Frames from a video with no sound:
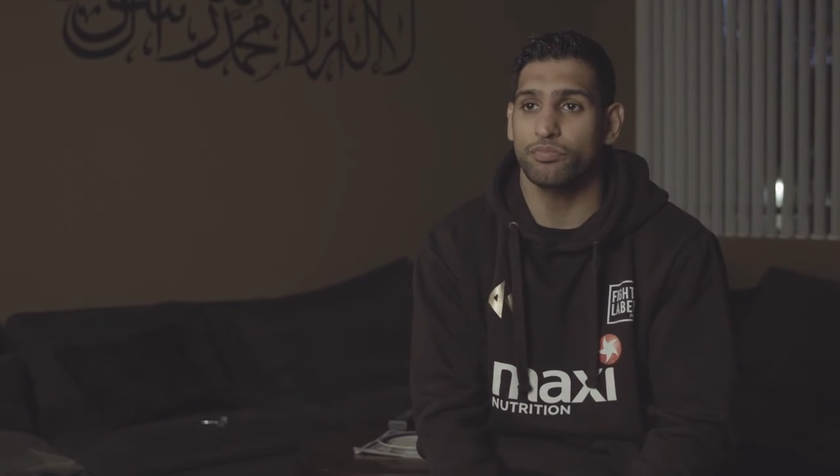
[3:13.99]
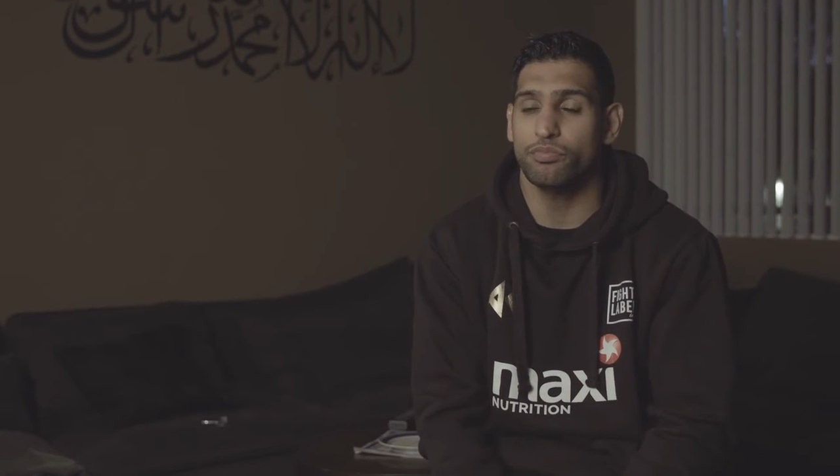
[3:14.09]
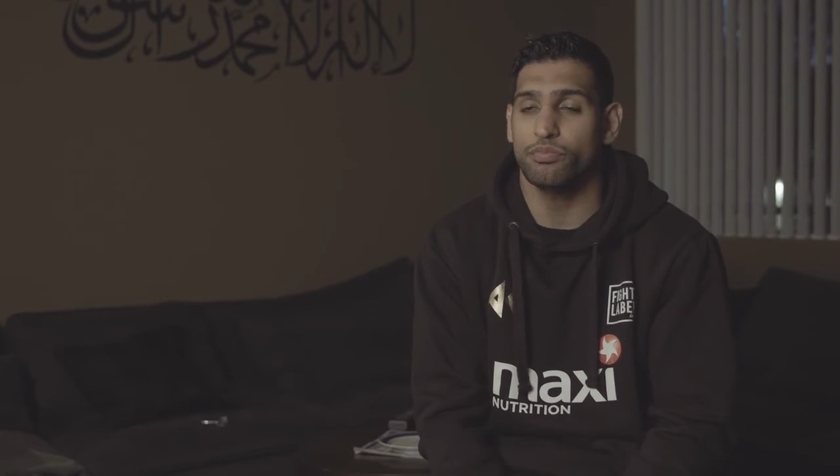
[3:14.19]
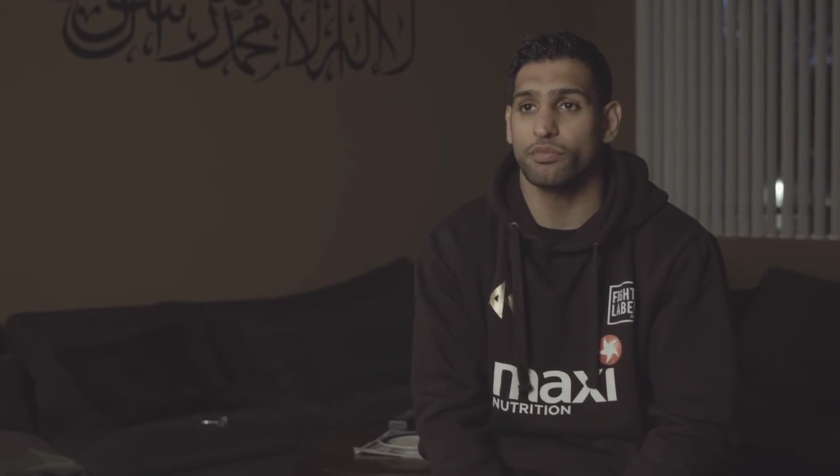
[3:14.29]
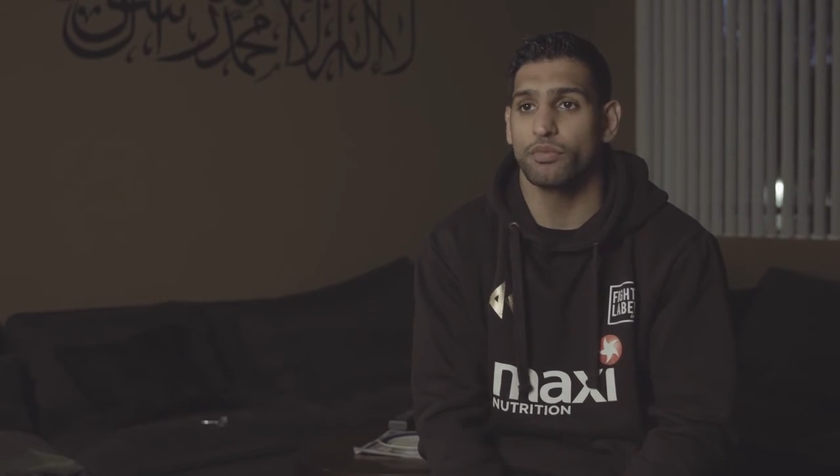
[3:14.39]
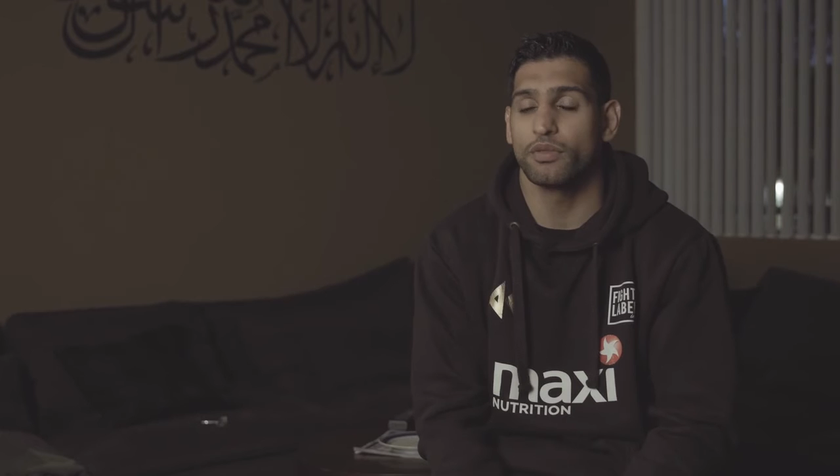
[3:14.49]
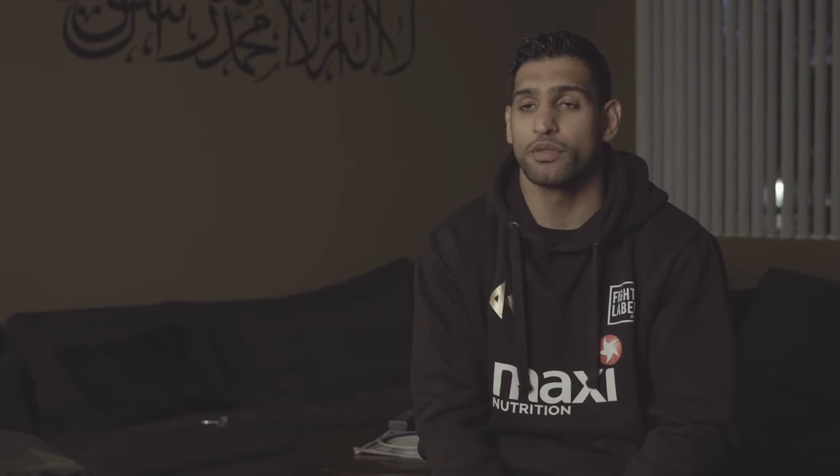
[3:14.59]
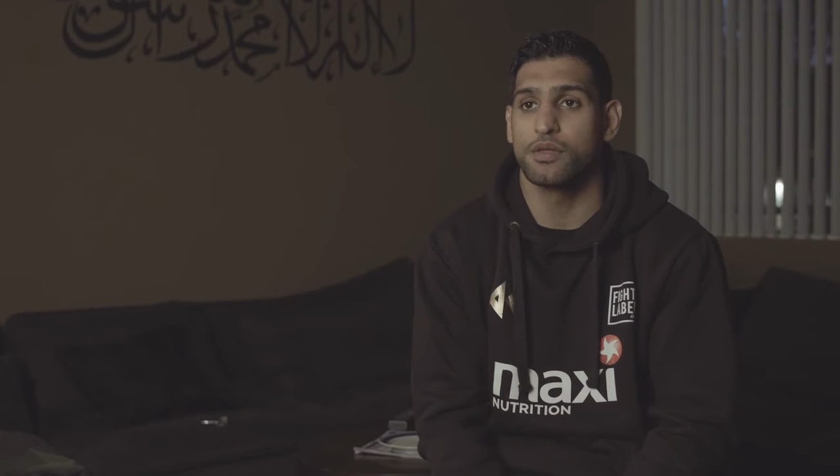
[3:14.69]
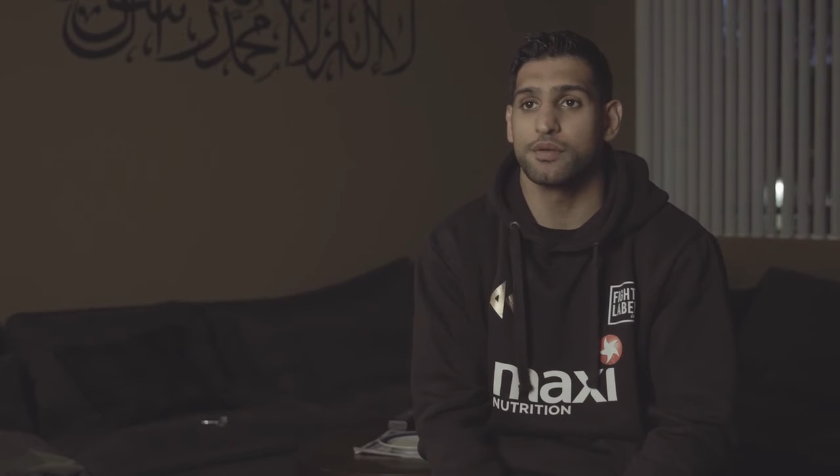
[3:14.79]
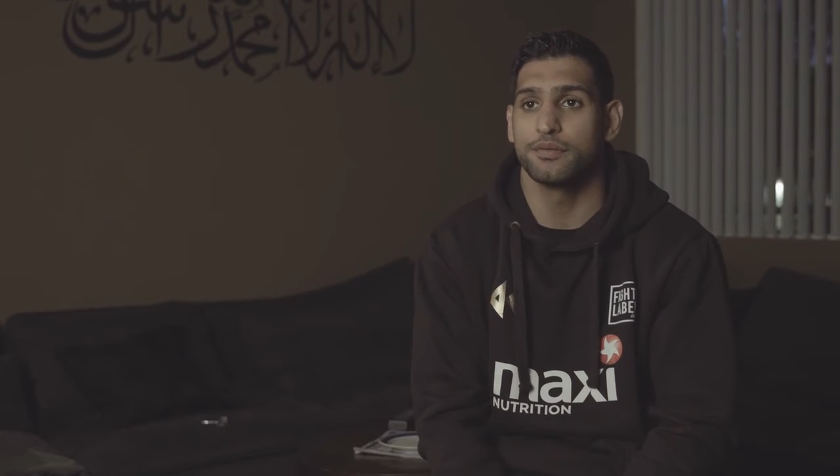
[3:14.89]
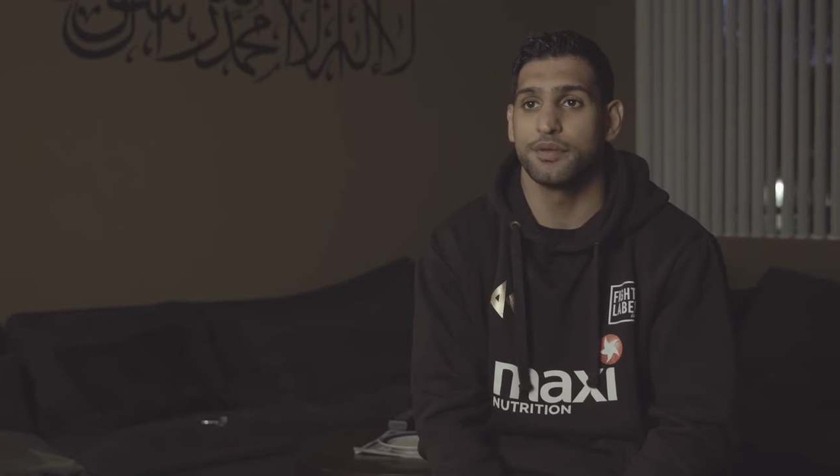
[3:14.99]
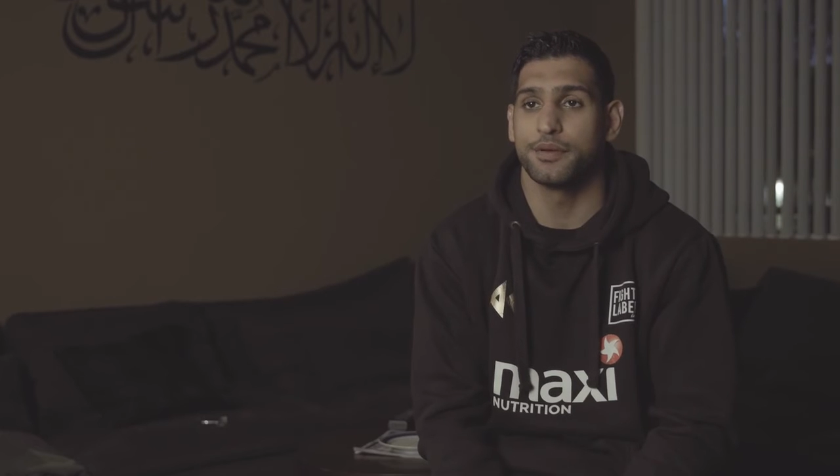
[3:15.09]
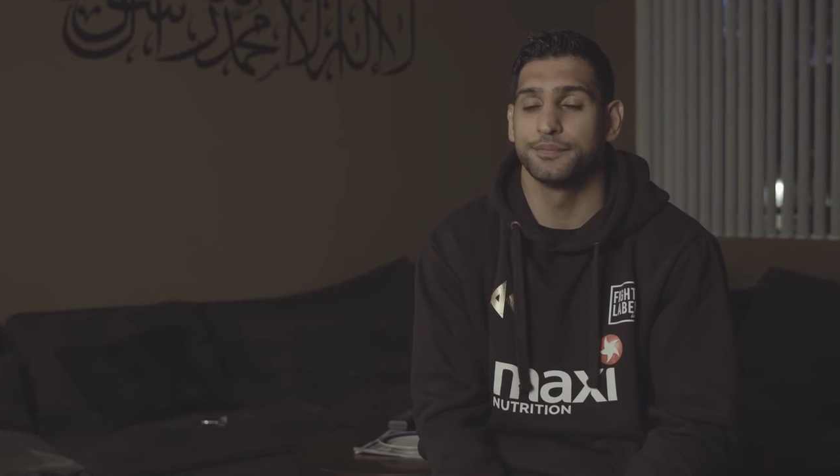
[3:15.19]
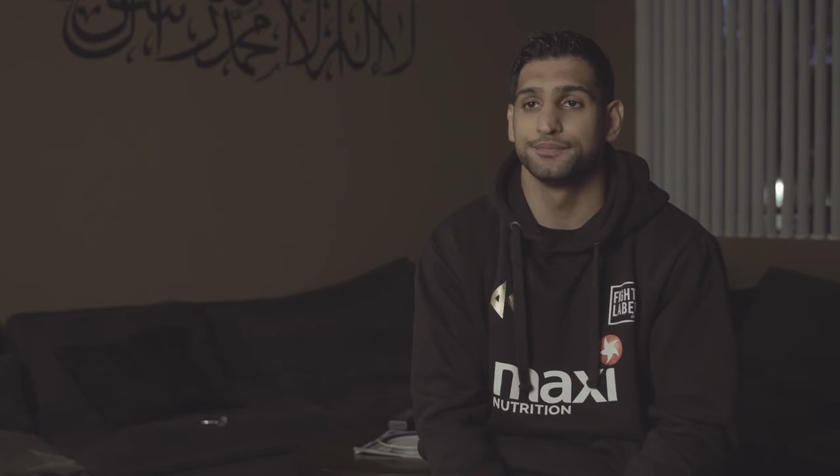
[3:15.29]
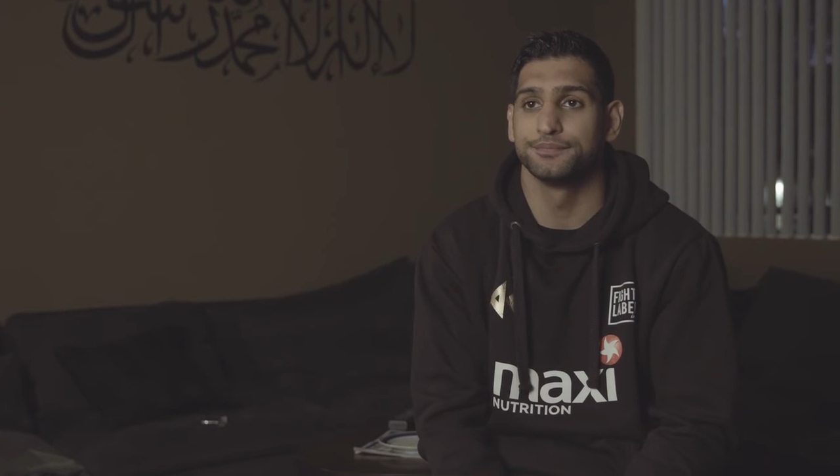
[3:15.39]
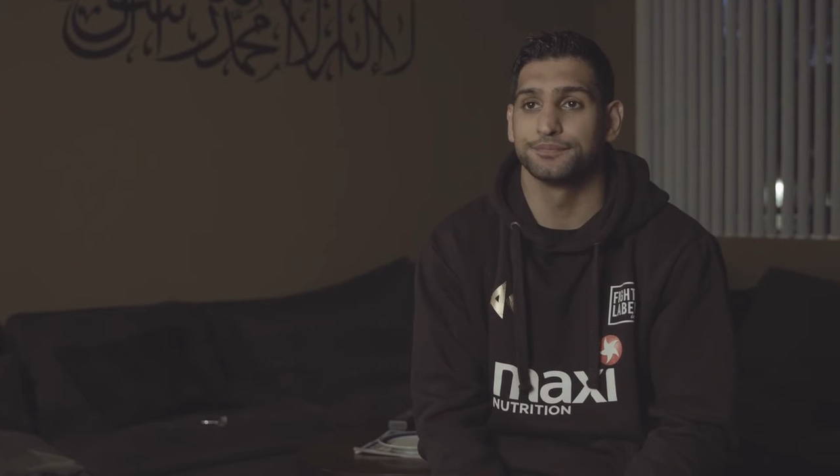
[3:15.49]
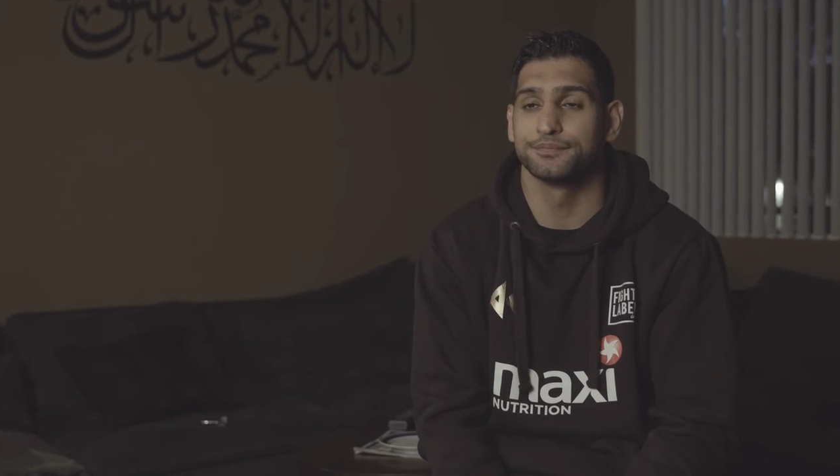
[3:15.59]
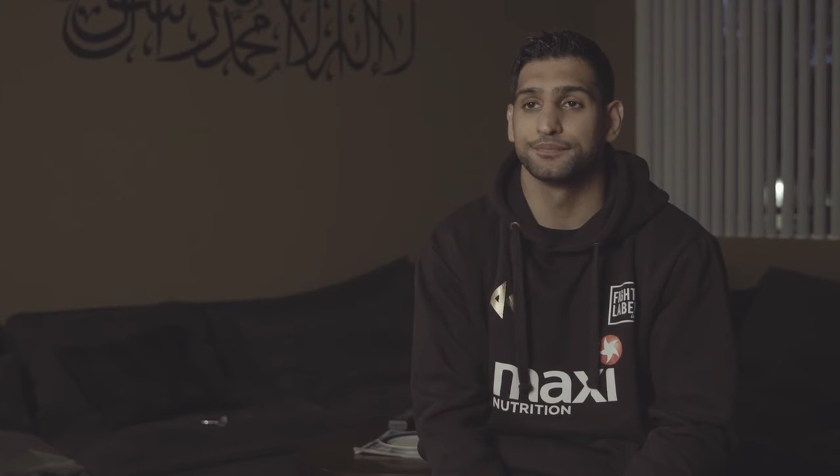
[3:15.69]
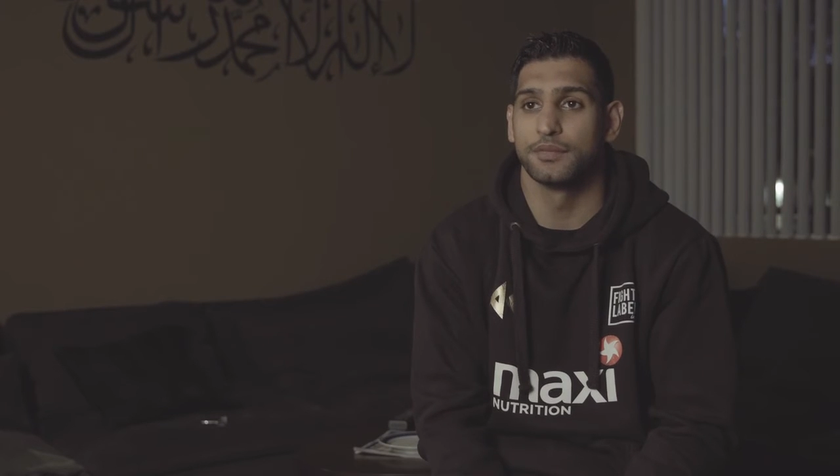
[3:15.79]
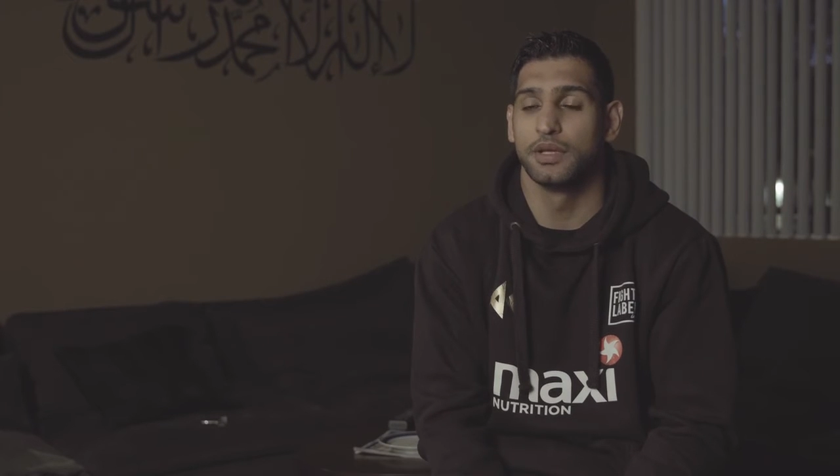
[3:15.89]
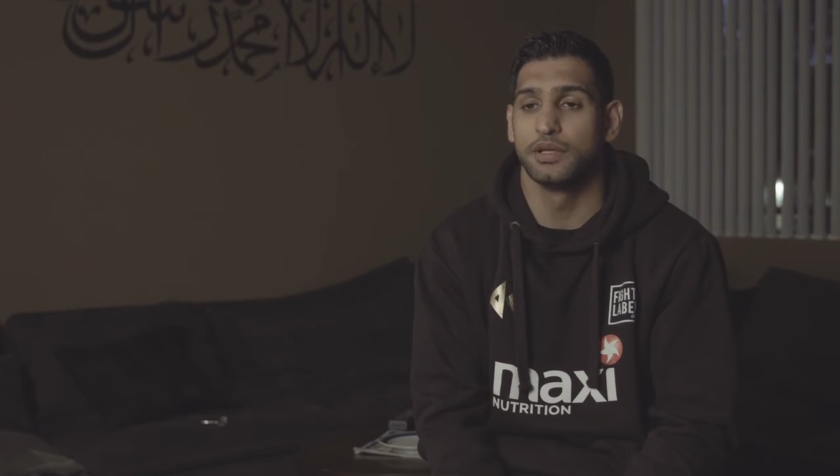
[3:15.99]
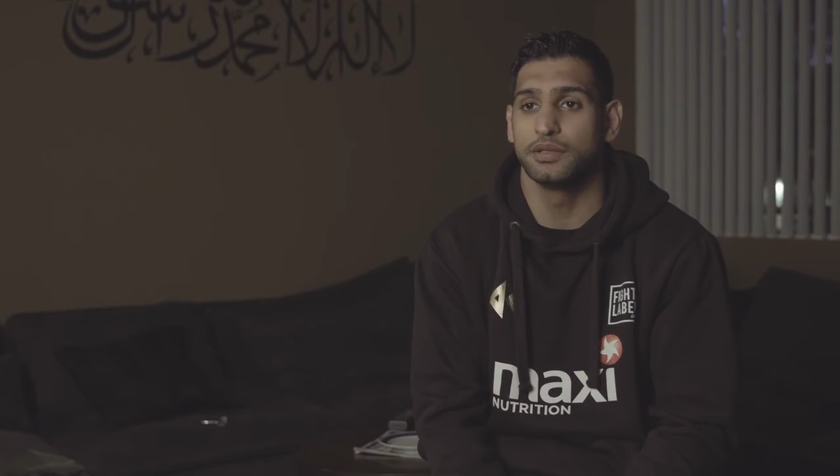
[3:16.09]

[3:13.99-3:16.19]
Obviously, putting on weight, has your diet changed?